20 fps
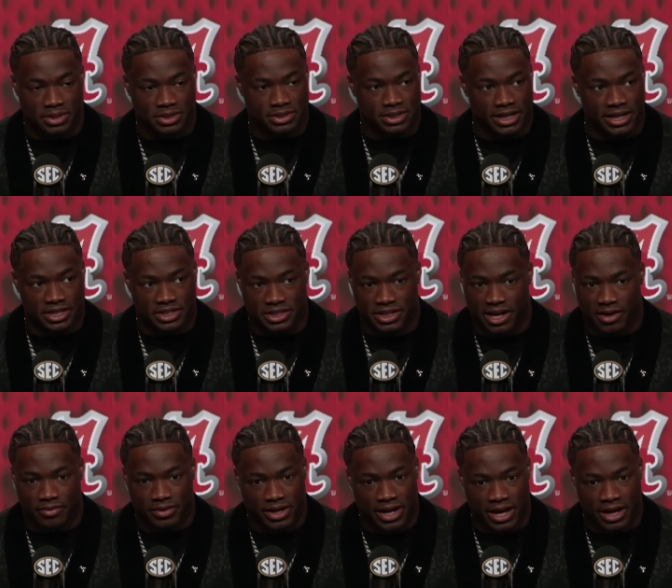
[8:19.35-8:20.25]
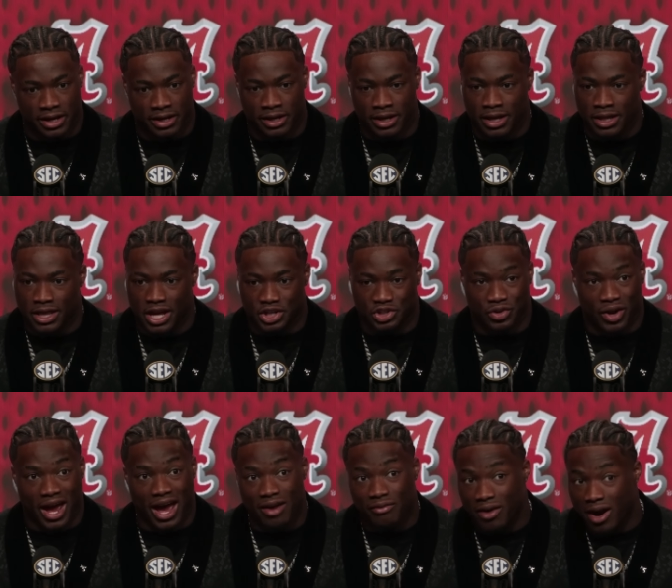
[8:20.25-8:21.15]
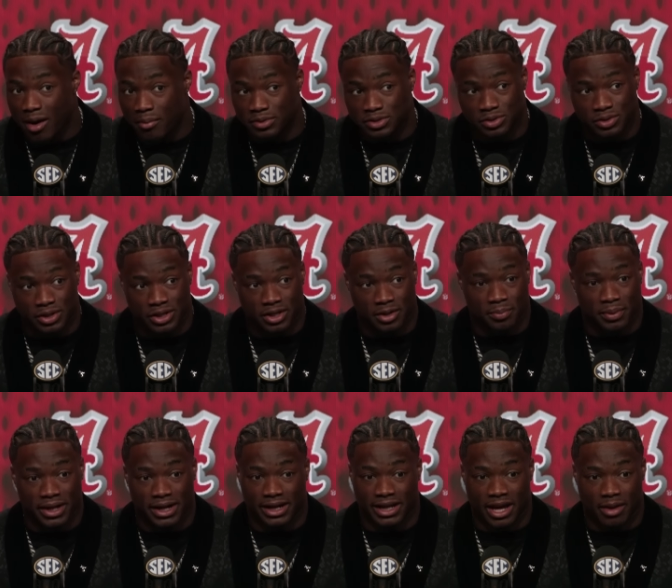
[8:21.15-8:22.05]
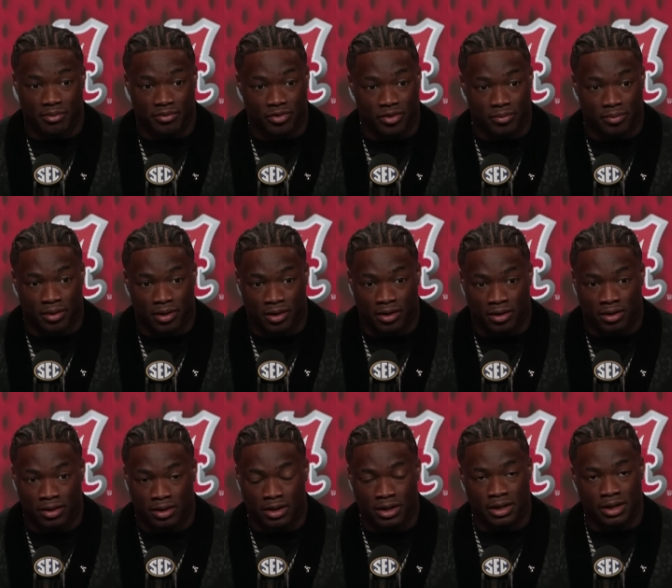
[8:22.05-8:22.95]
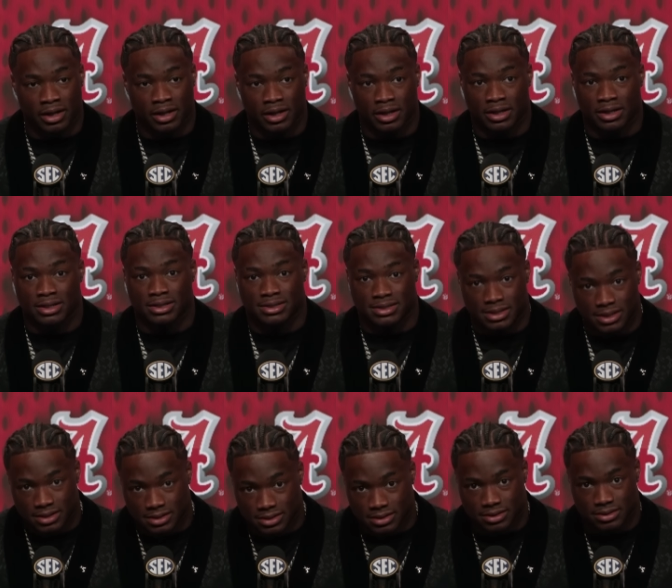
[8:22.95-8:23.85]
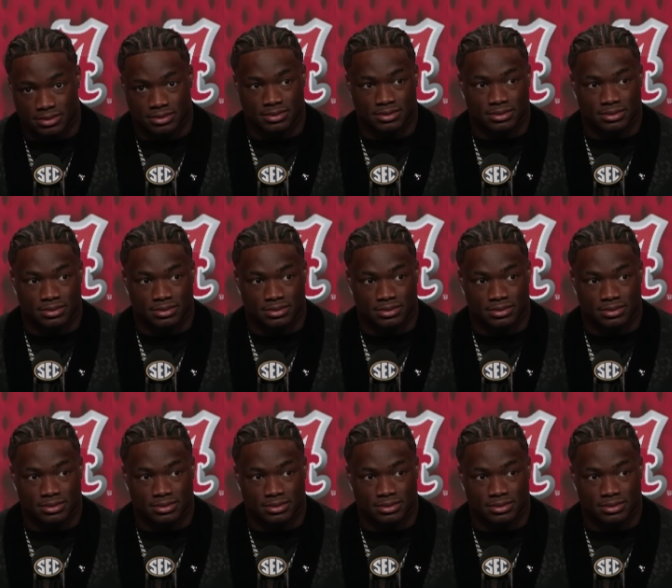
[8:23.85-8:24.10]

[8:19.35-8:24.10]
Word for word: Just each and every day that you have an opportunity to play the game of football, seize it.